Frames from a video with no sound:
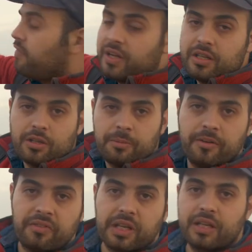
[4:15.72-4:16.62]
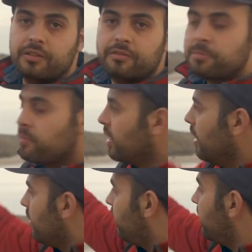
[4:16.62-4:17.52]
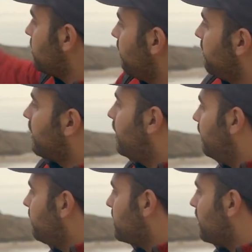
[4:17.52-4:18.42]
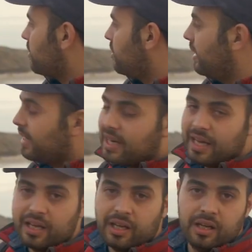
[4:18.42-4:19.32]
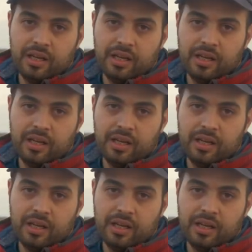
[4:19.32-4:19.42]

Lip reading: the very top of the cliff. The rest of the cliff is actually clay,